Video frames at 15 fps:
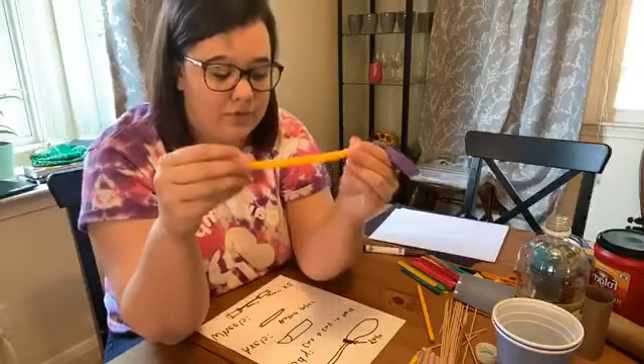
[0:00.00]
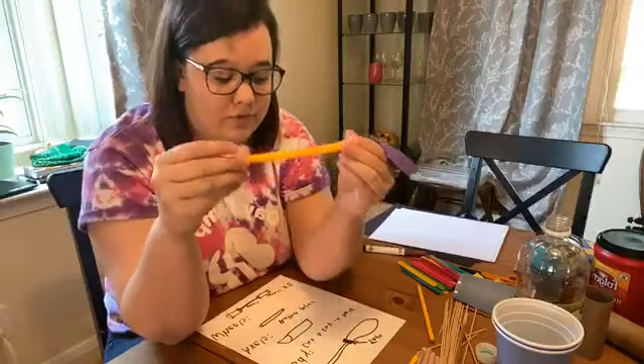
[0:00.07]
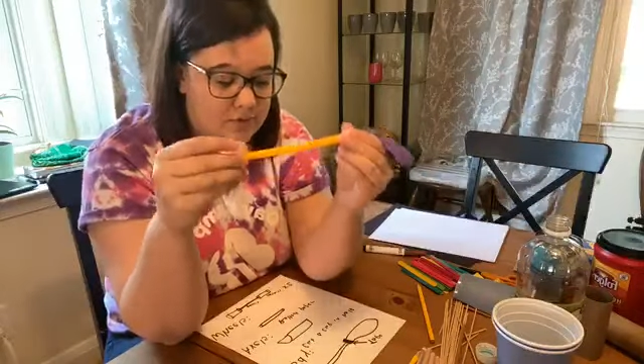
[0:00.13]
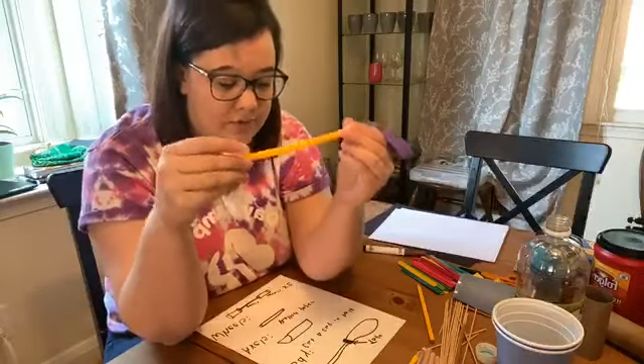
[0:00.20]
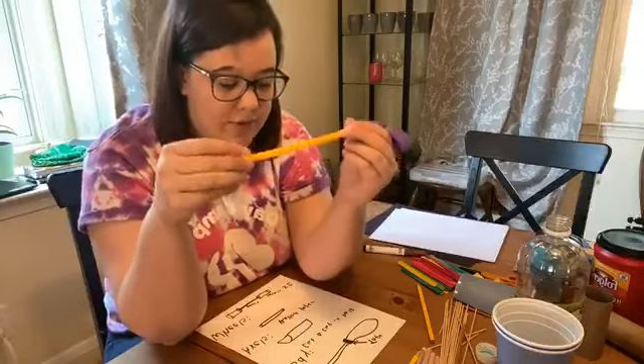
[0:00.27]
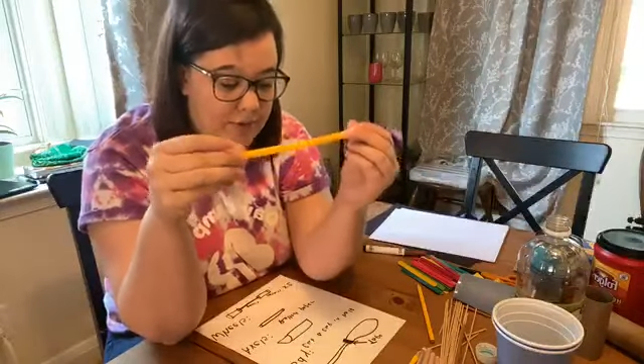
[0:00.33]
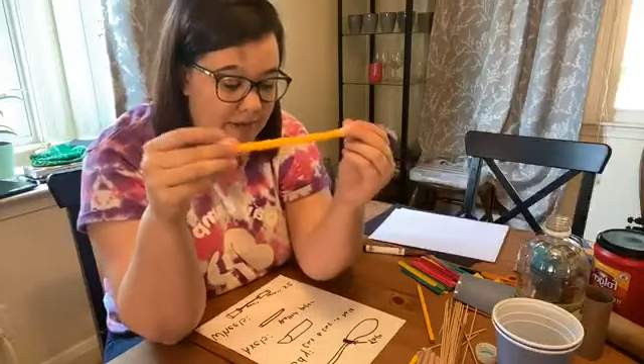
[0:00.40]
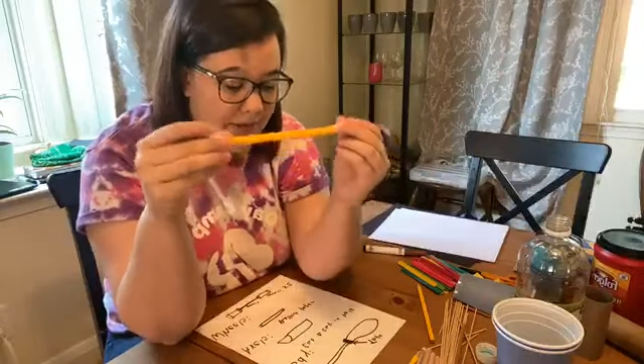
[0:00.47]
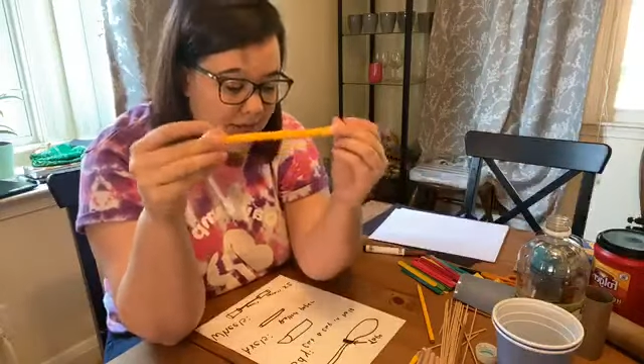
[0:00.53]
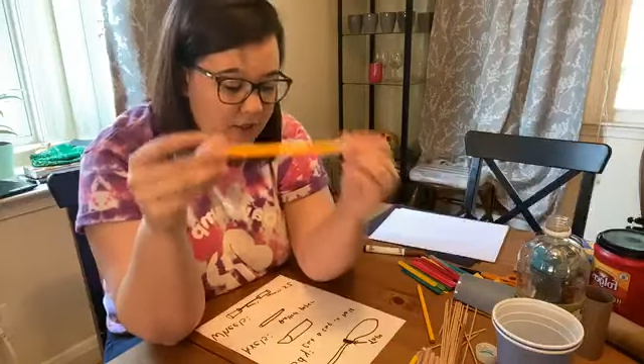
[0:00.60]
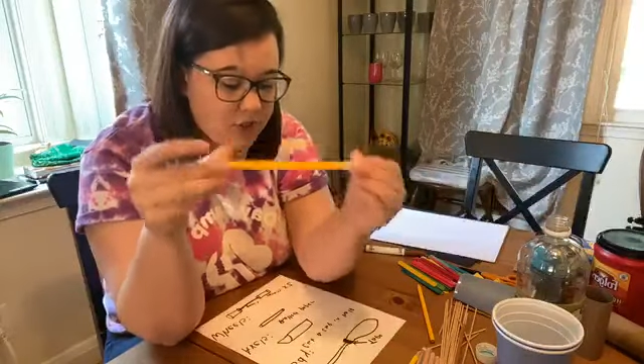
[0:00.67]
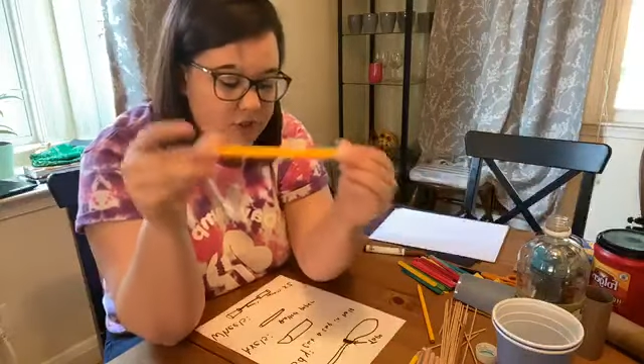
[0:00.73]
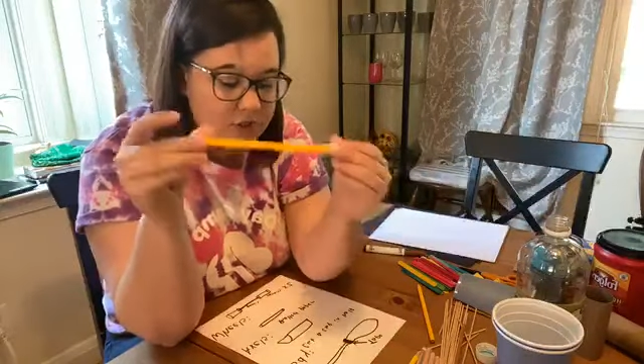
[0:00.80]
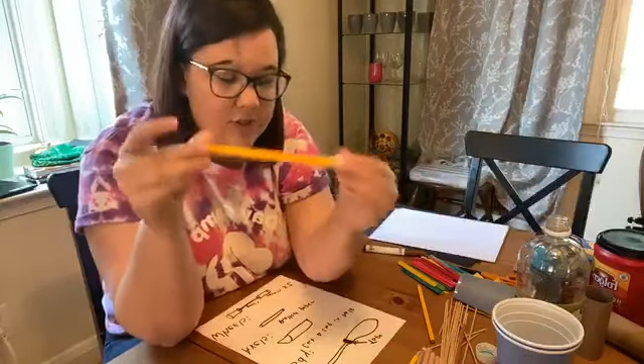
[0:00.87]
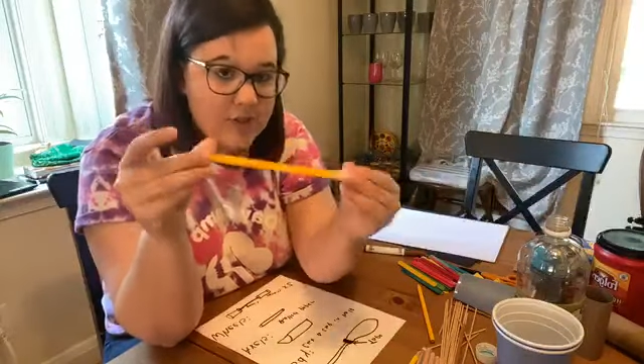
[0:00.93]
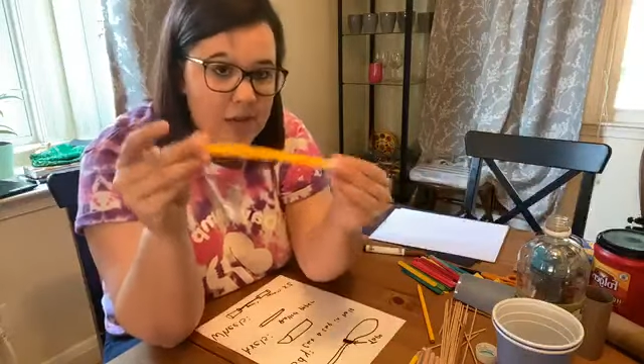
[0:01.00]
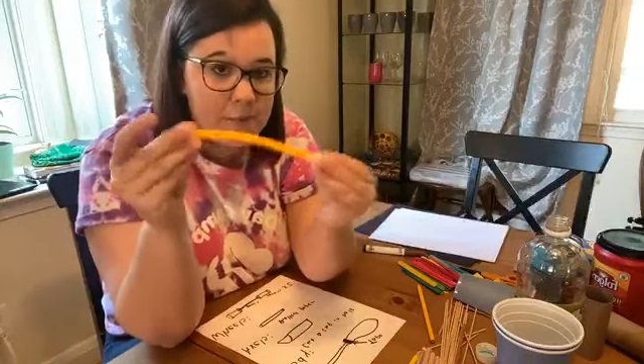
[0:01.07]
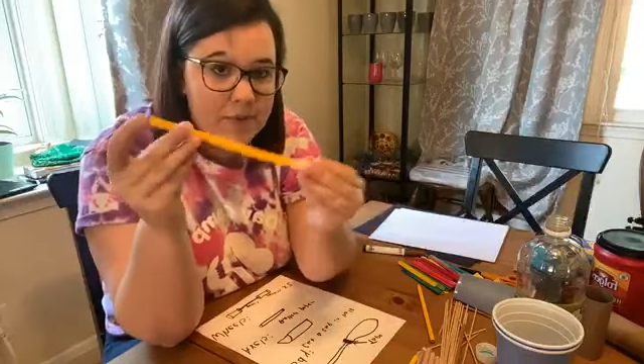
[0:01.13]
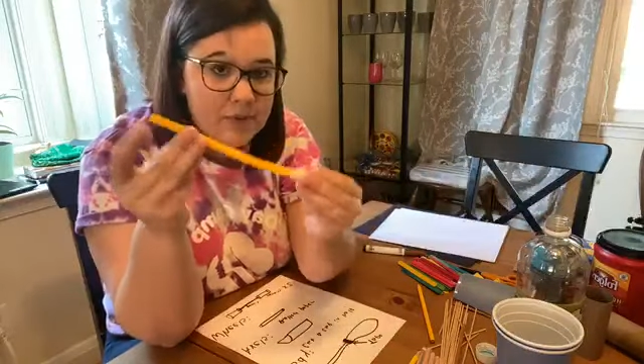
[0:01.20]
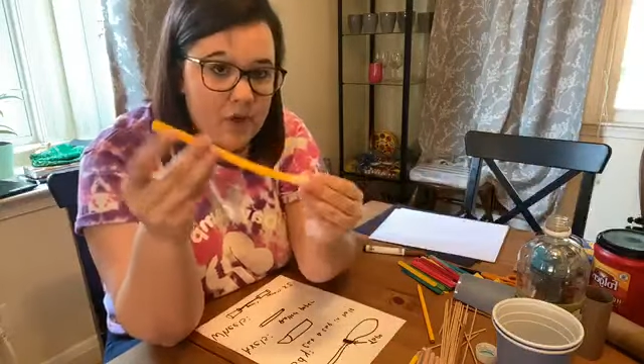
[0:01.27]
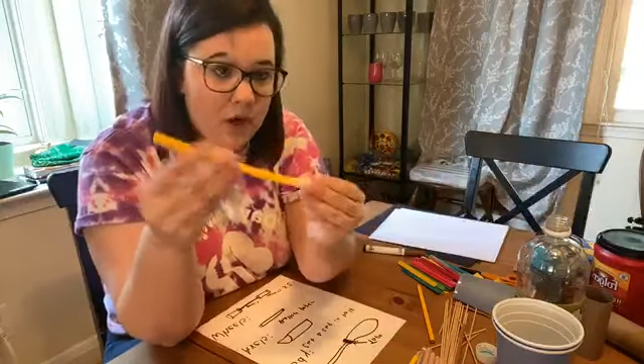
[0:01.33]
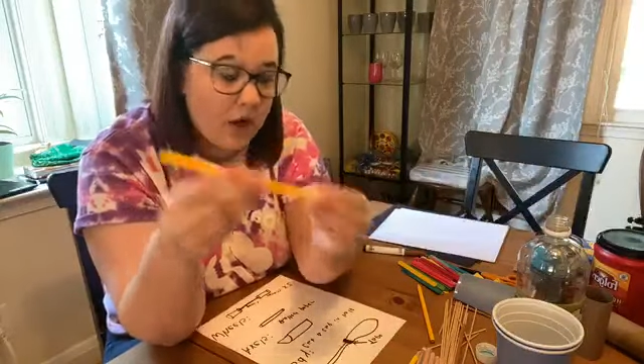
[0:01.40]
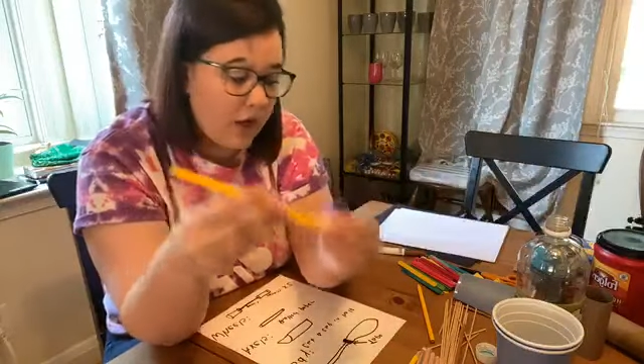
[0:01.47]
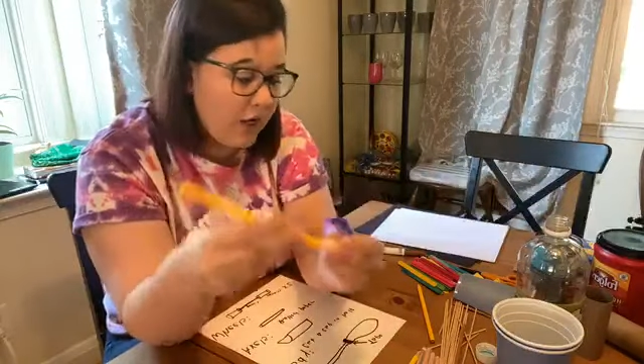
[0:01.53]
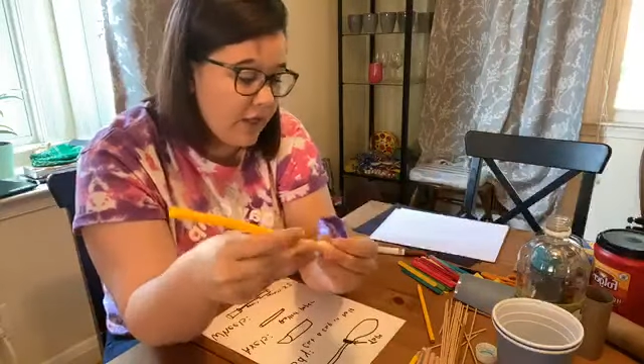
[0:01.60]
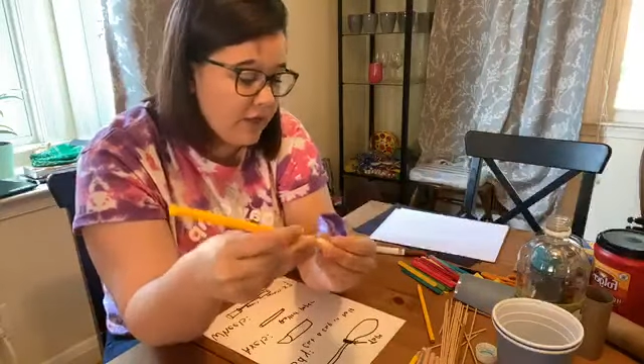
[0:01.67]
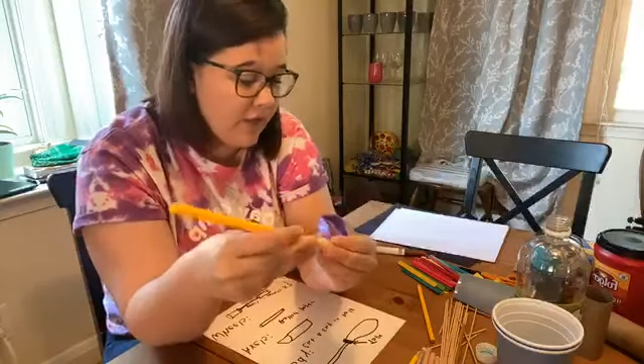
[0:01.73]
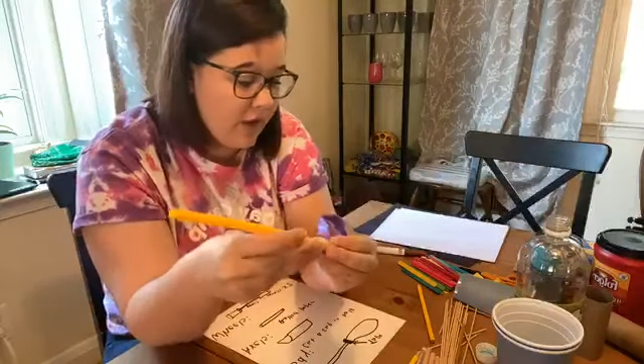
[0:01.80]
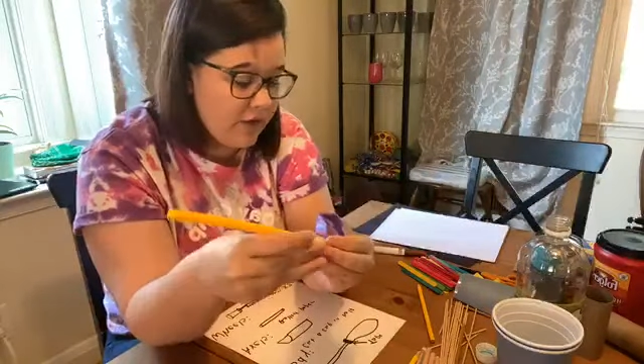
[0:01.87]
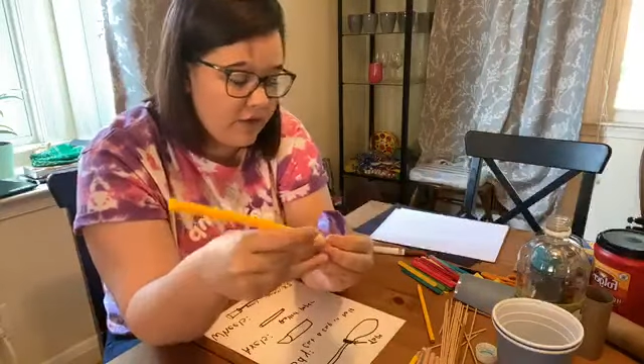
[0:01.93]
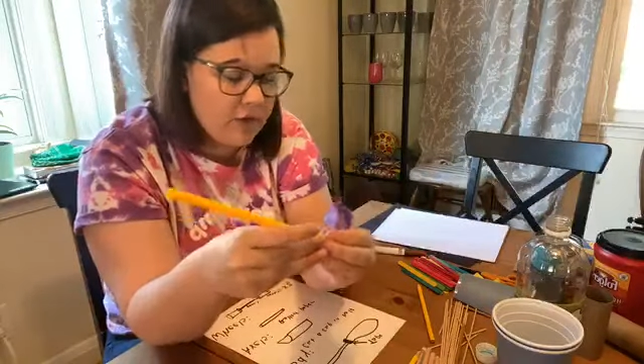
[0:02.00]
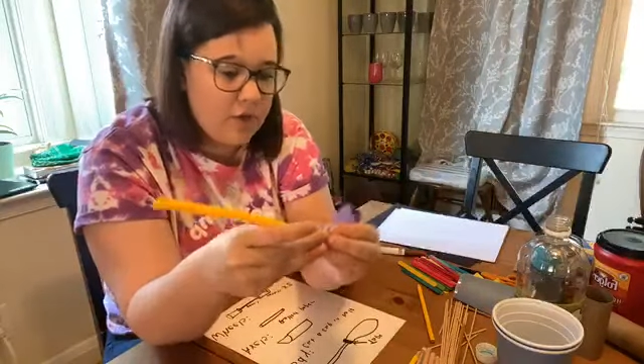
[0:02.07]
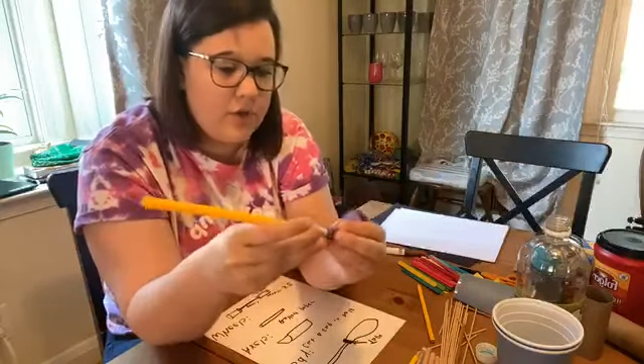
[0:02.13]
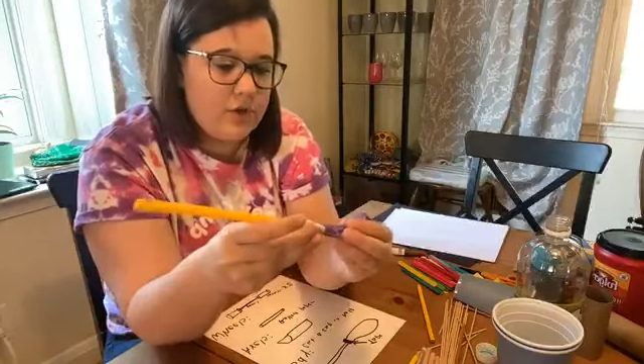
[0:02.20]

So my engine step is already done.